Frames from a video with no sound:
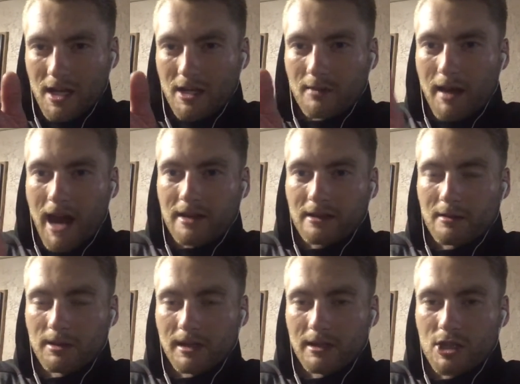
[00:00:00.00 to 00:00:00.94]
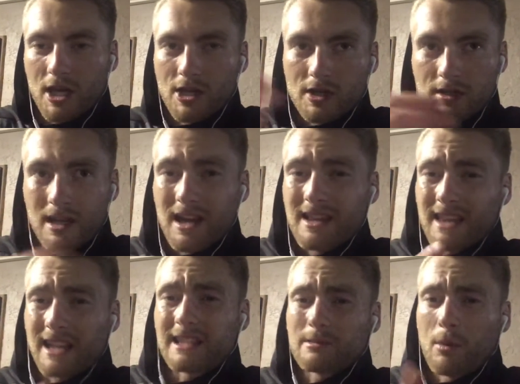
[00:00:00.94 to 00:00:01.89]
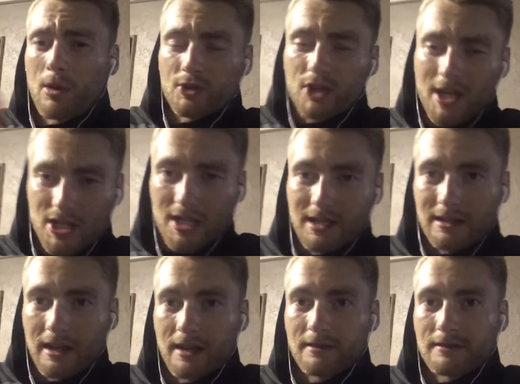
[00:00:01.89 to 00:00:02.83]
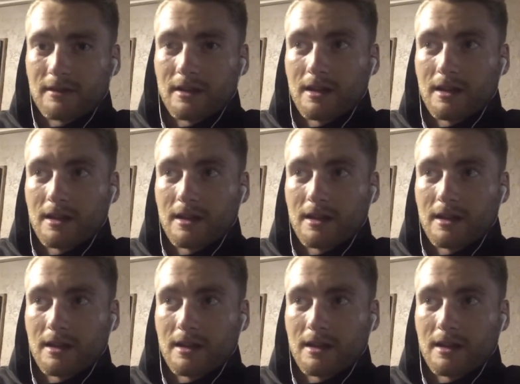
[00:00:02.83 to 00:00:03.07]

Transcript: your path completely changes. That small change in his life,